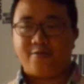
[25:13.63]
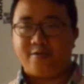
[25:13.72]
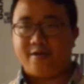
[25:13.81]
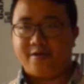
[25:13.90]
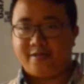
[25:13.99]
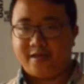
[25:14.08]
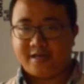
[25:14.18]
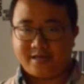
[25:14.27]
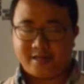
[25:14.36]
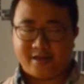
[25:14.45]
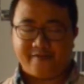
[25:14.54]

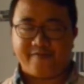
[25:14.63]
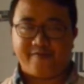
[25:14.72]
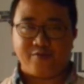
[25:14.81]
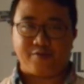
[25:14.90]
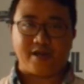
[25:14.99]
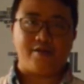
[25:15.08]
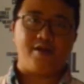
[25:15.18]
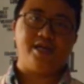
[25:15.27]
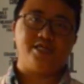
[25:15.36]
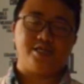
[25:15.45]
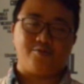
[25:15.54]
The few
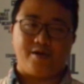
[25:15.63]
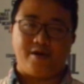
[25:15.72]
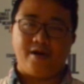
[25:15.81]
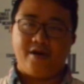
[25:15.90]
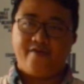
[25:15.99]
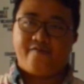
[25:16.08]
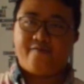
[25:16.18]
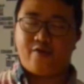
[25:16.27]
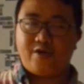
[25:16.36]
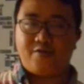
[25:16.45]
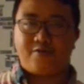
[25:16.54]
regulation where
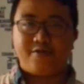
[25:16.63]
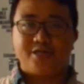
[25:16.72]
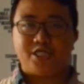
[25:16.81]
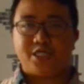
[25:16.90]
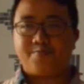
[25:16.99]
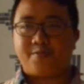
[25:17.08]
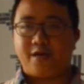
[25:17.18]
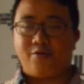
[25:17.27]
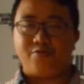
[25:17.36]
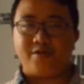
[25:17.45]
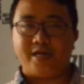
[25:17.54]
foreign ownership can
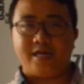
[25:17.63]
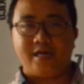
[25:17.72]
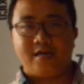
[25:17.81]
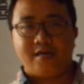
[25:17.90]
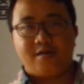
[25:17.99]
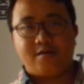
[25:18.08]
only